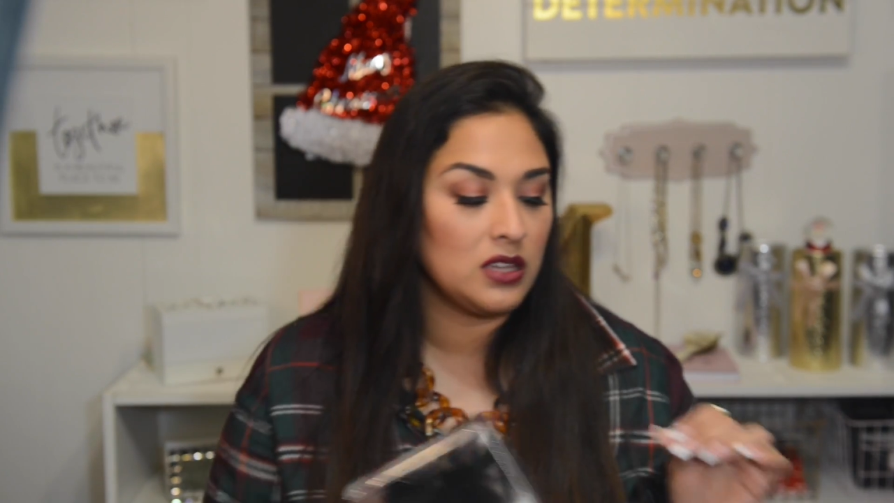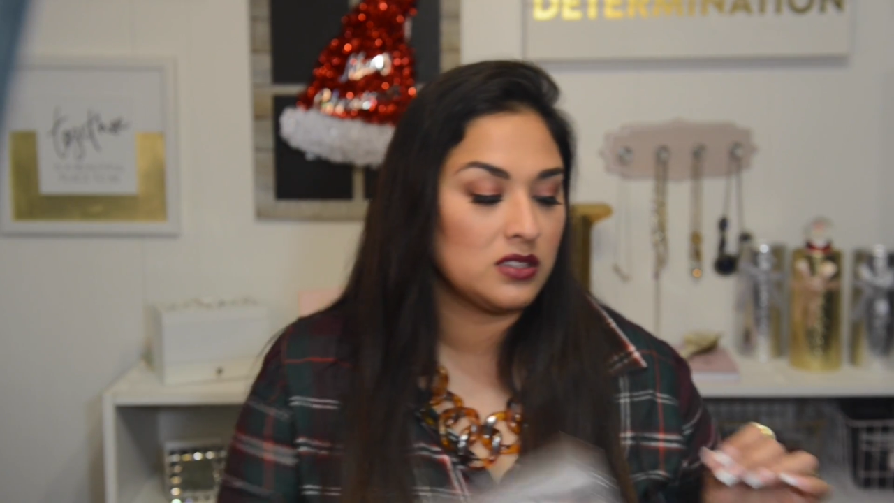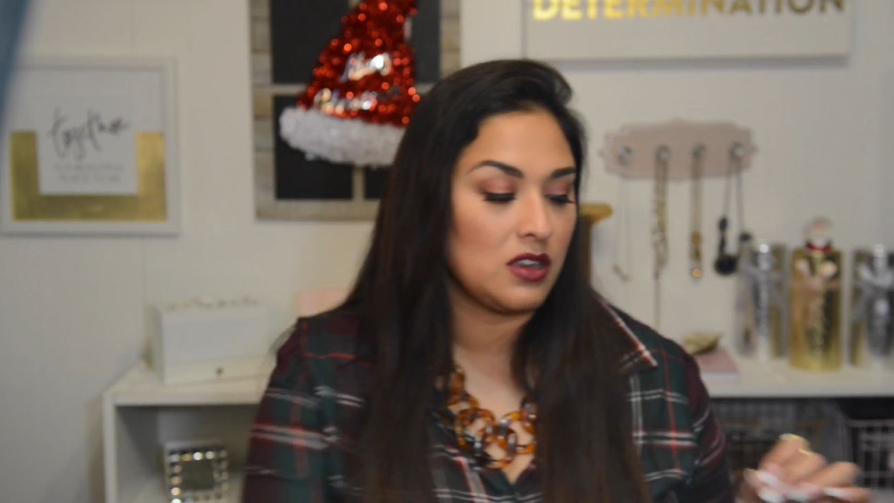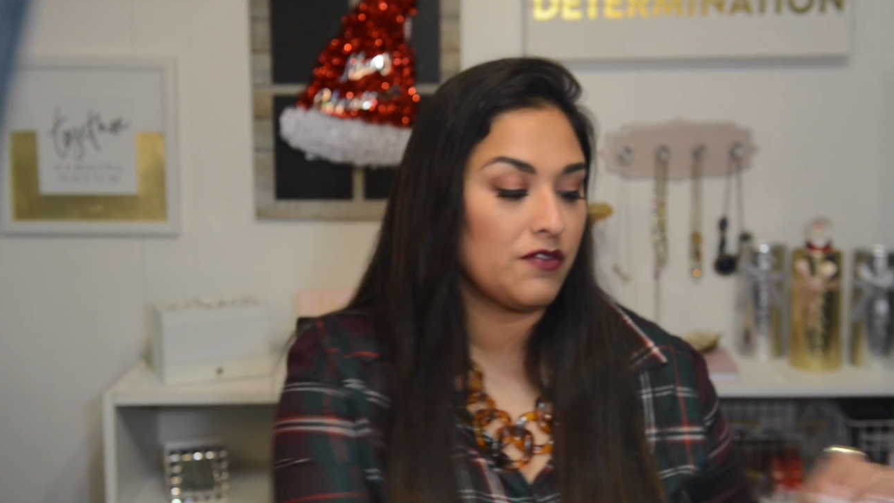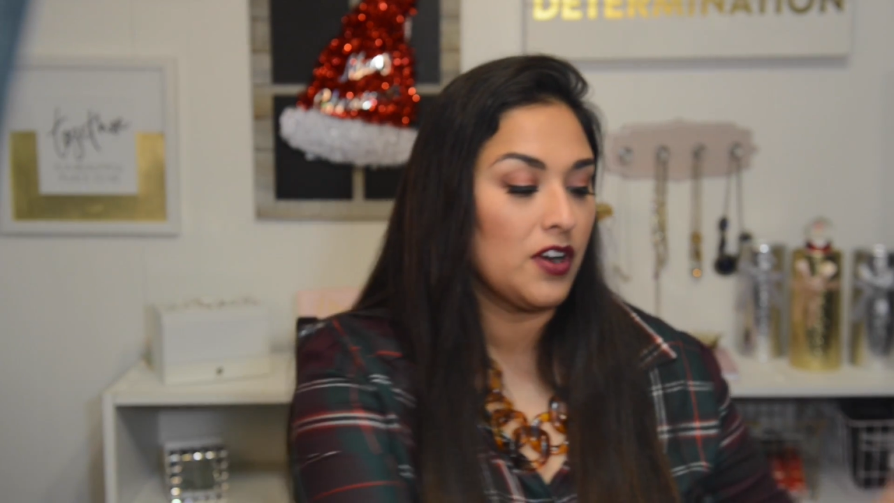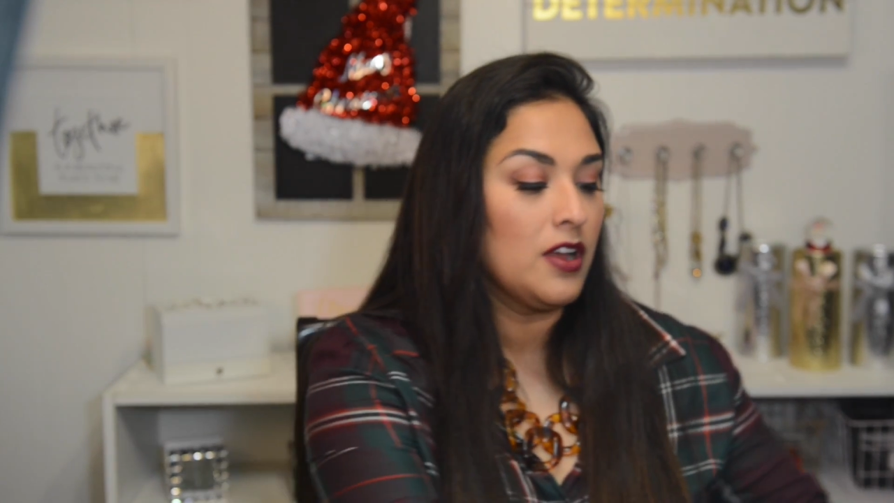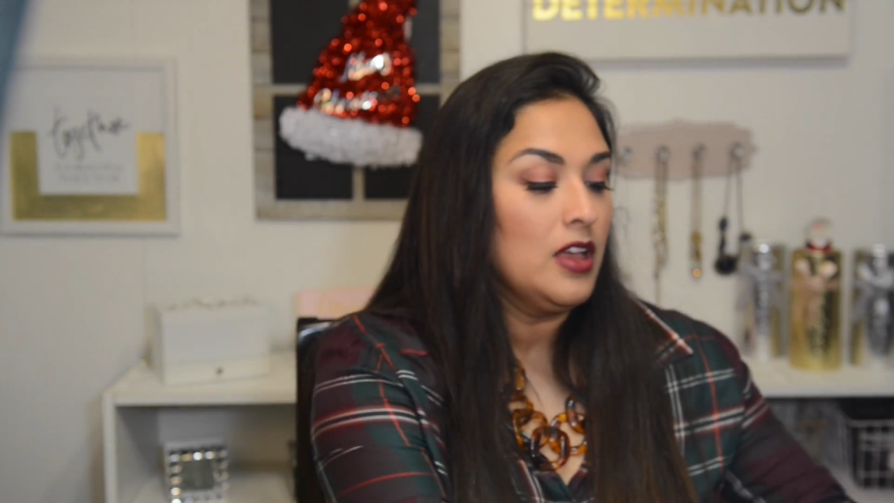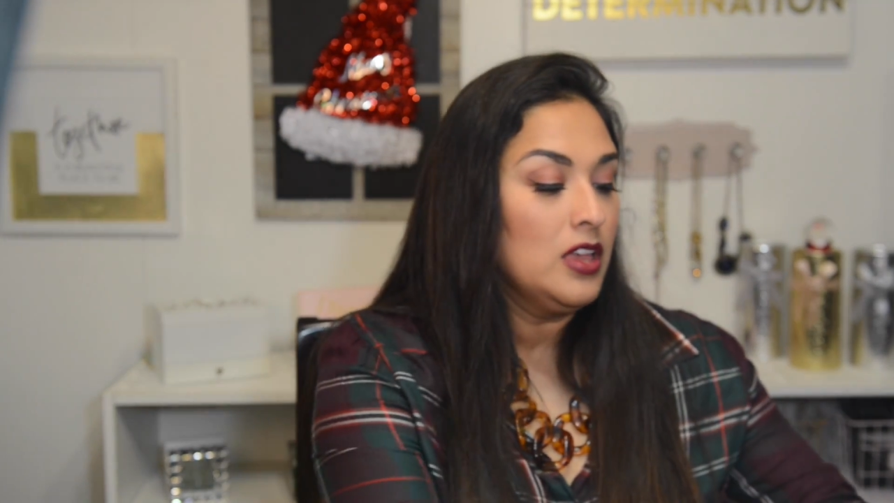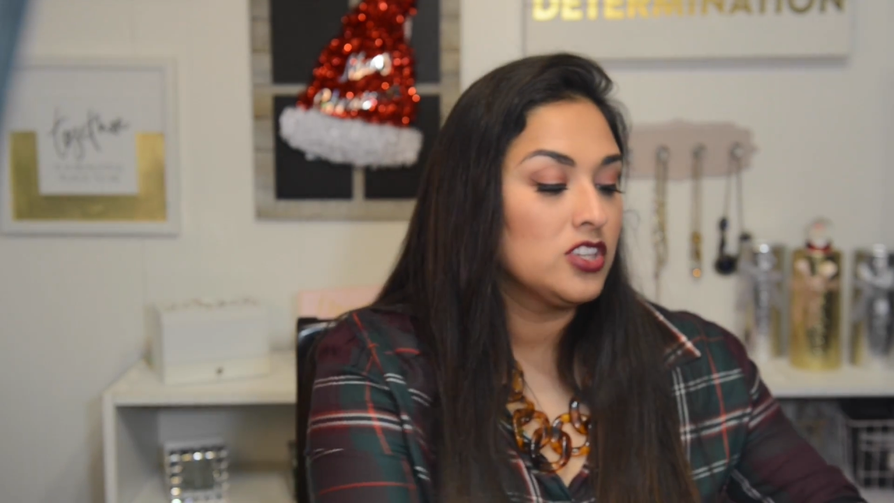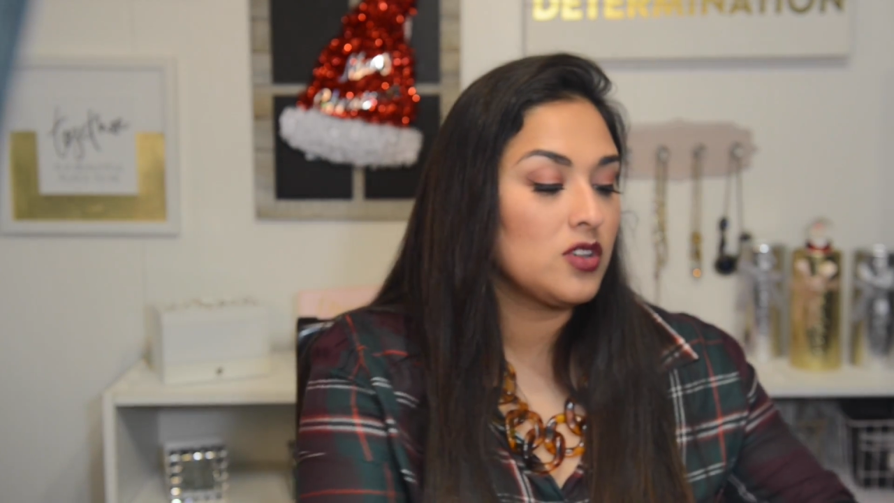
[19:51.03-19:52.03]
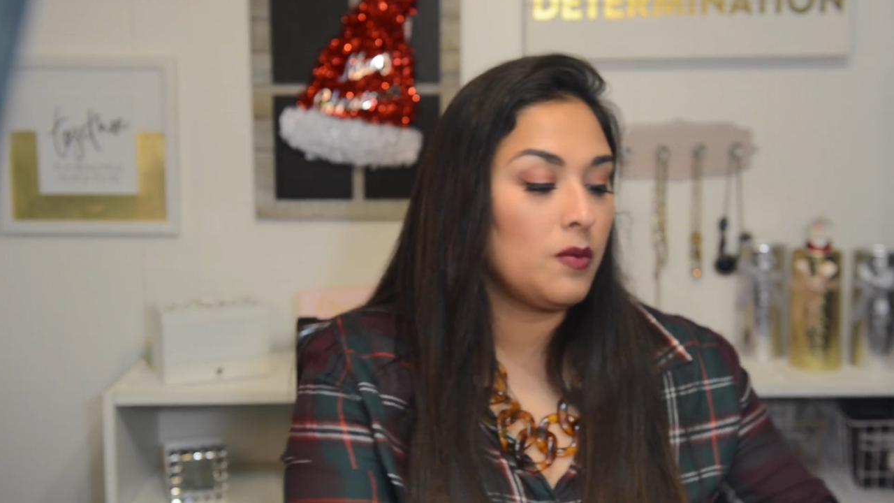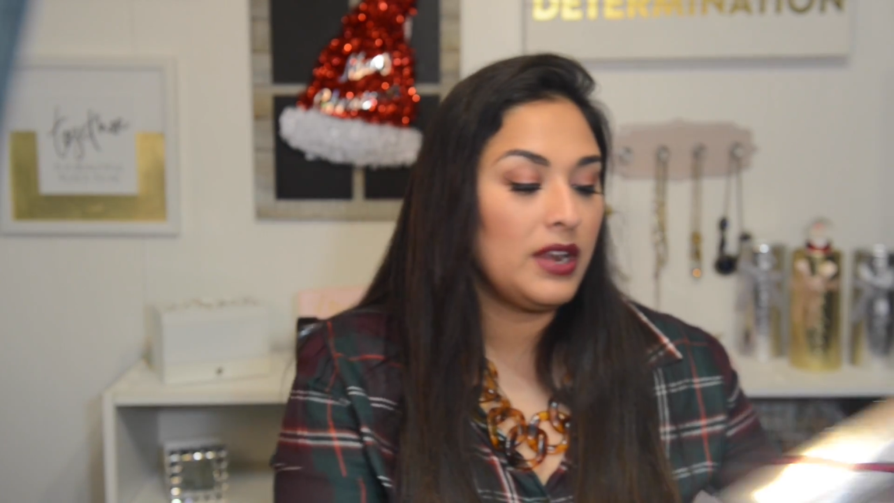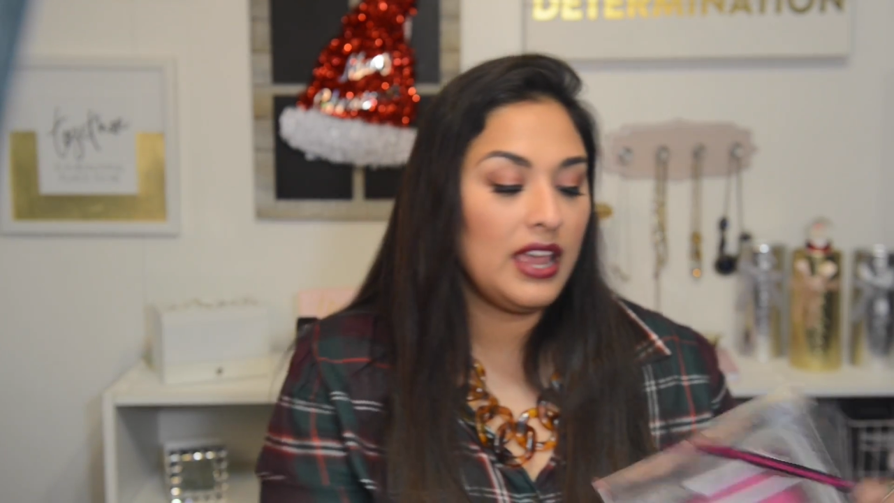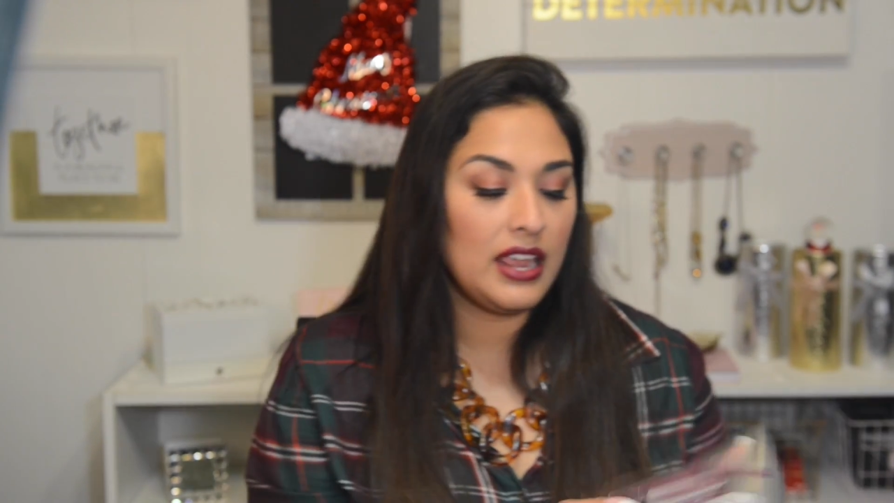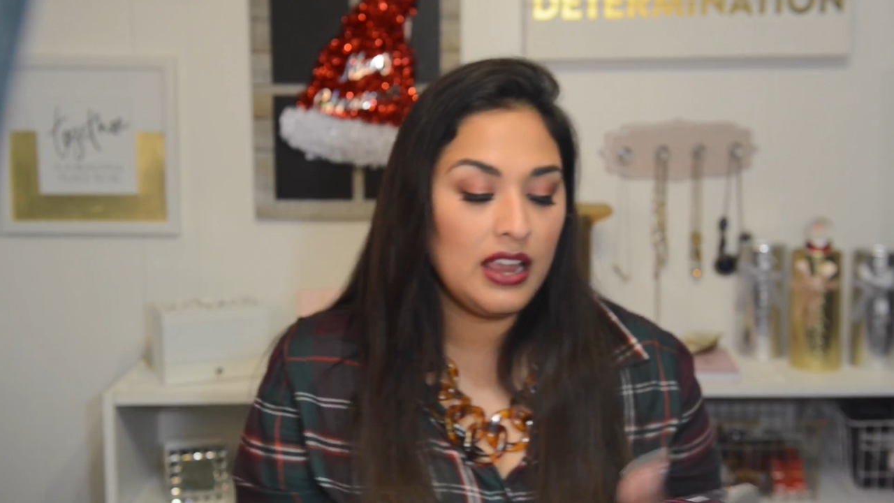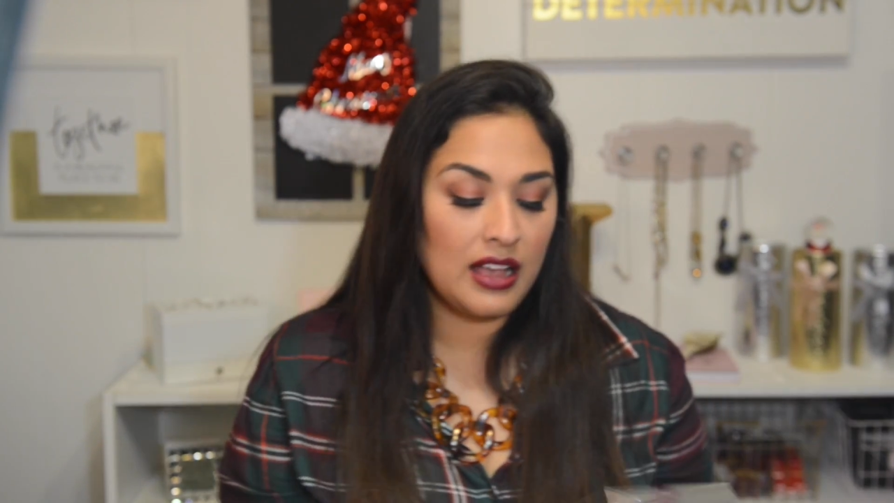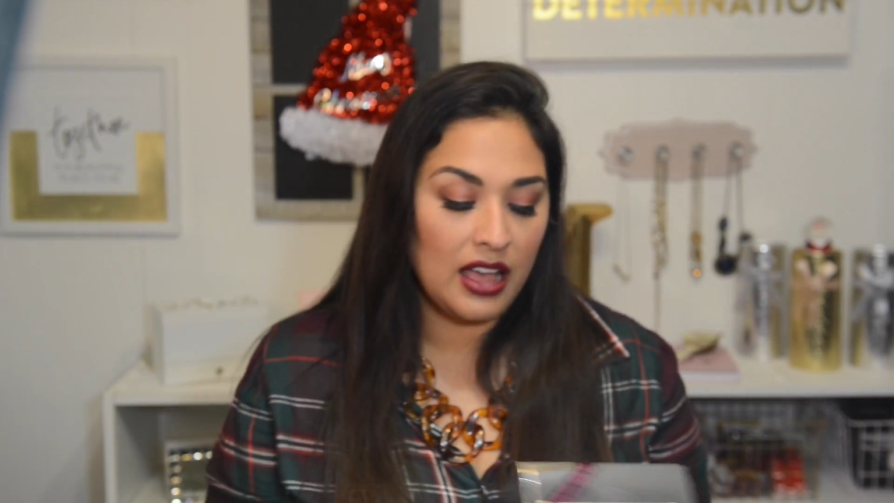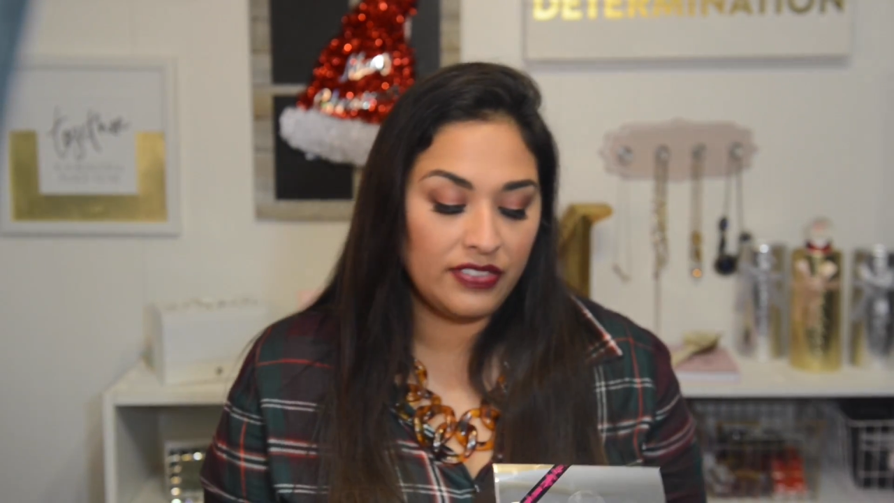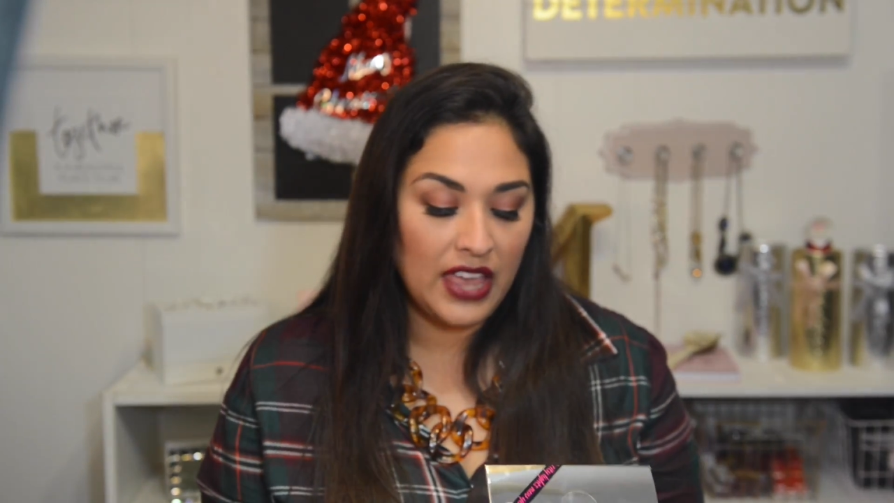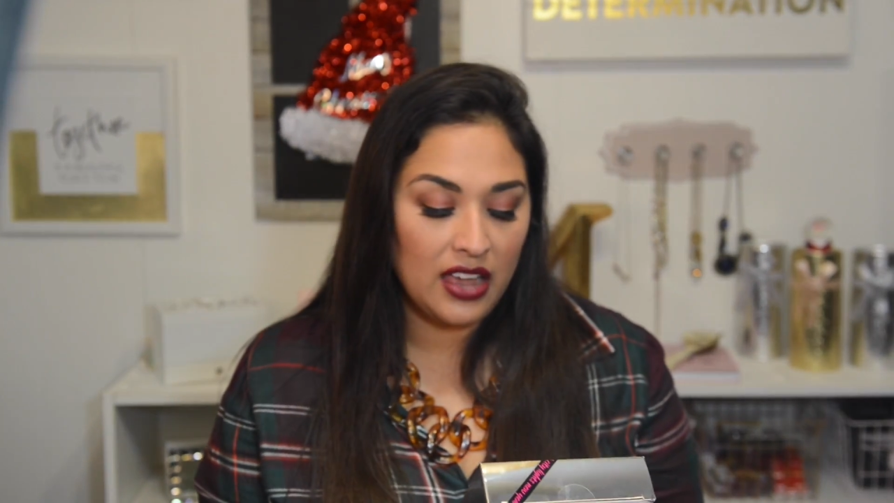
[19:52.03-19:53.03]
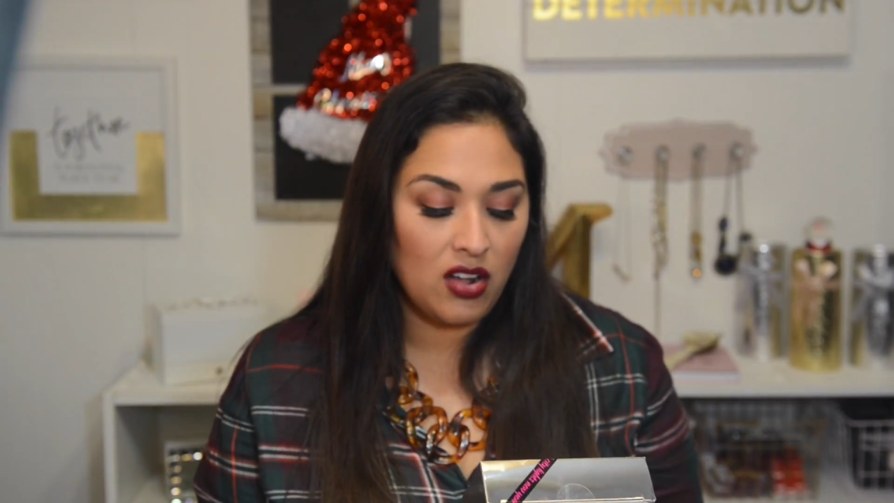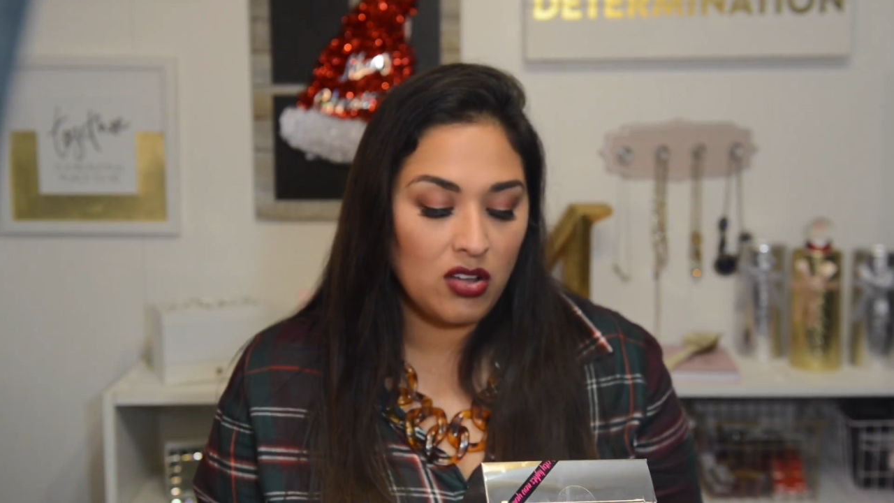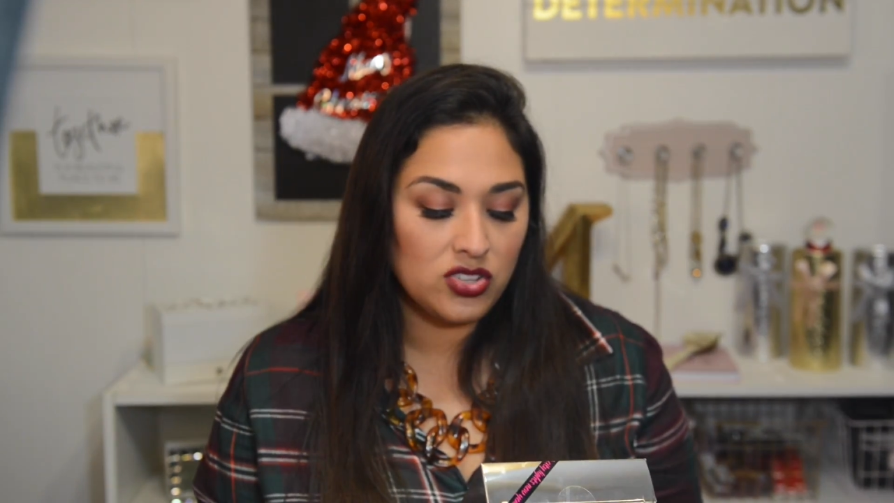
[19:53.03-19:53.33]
This was a 3